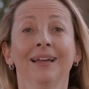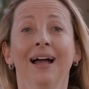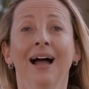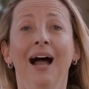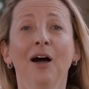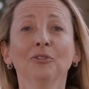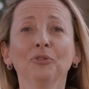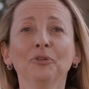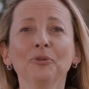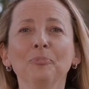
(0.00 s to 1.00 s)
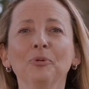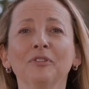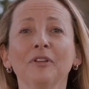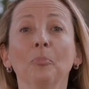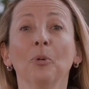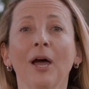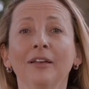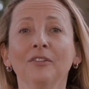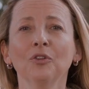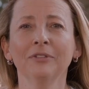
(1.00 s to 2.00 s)
How do you put a
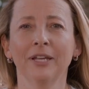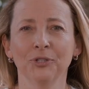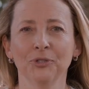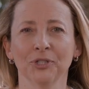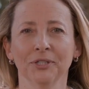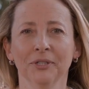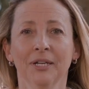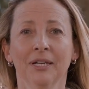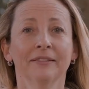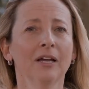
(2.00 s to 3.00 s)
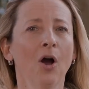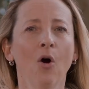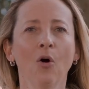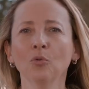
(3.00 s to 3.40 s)
price on nature? The whole